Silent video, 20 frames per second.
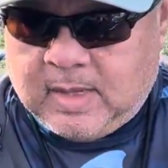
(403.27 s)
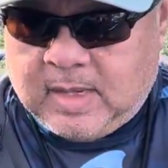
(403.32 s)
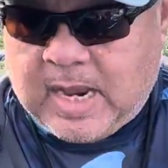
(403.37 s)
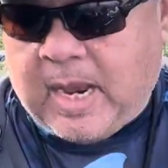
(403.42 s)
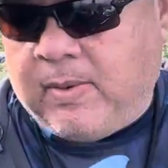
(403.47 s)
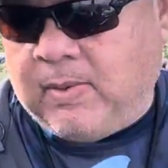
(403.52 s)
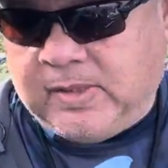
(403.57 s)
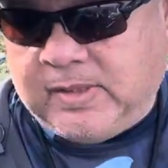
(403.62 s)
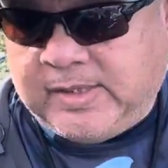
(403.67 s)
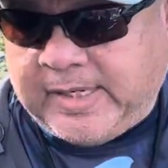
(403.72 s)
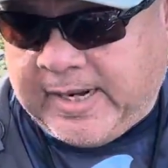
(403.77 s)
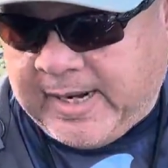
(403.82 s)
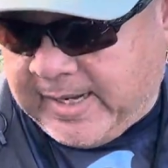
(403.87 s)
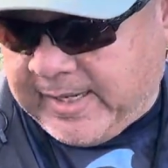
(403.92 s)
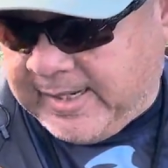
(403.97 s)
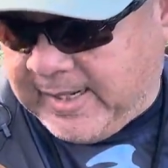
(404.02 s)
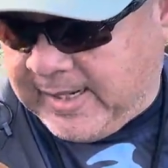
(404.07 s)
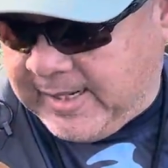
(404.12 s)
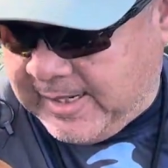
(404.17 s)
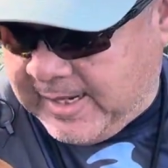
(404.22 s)
would say I
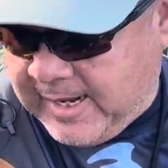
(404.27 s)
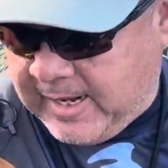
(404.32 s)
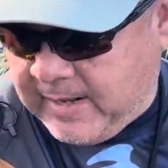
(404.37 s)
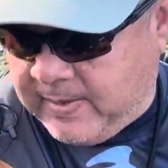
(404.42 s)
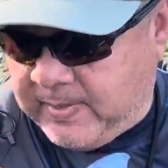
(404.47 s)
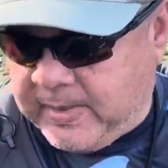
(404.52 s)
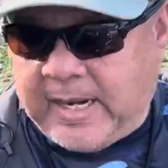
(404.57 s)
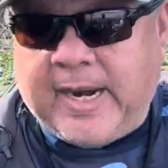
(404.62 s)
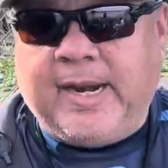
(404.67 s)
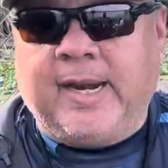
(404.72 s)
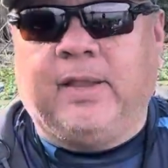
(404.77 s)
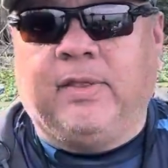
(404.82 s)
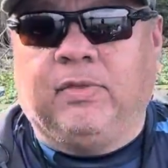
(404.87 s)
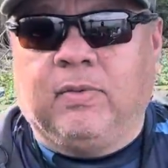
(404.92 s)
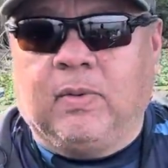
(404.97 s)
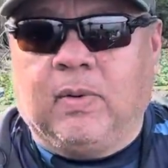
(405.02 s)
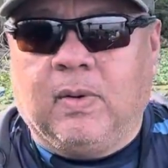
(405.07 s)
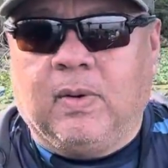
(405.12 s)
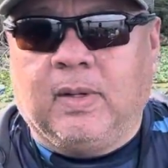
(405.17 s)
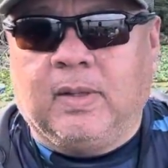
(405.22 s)
didn't need it, but I didn't
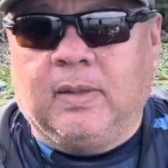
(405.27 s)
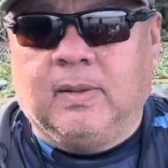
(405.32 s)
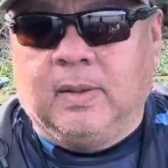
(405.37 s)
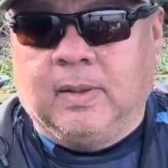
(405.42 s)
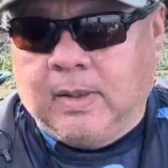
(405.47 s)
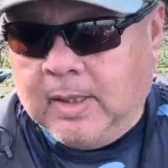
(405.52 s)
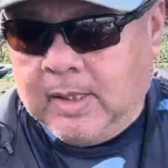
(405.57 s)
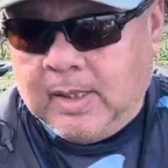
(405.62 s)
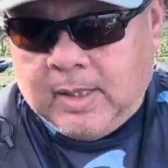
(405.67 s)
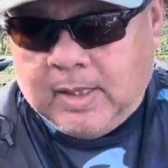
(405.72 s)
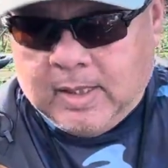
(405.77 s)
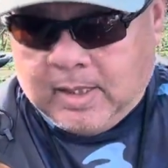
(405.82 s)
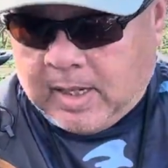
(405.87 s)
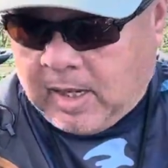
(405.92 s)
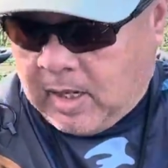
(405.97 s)
throw it. I